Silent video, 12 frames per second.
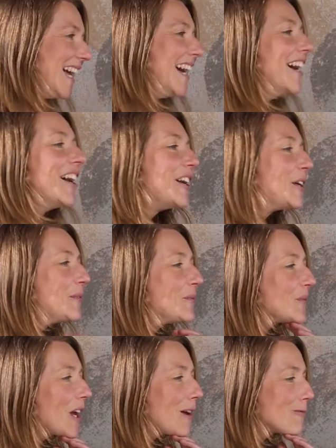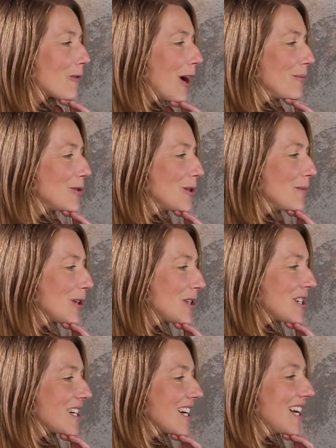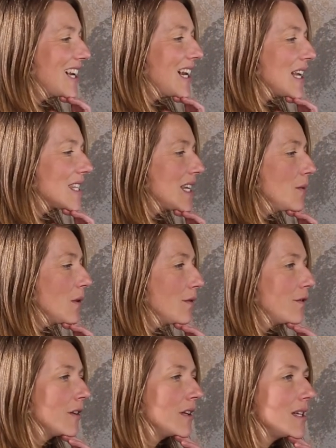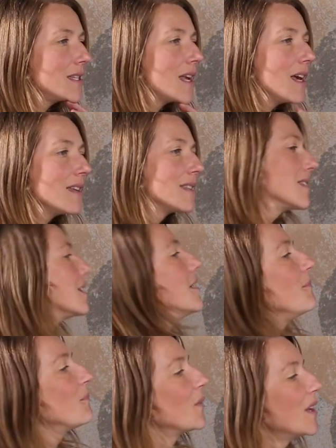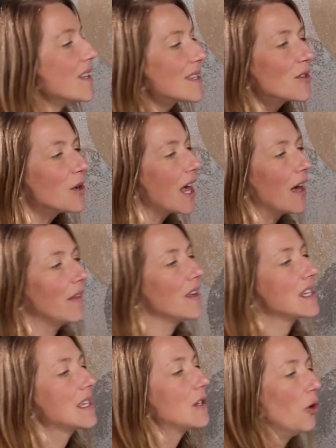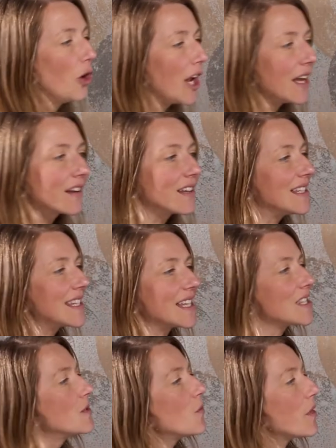Um, I've grabbed too much. Let's see what Fundy says. So yeah, this is totally inconsistent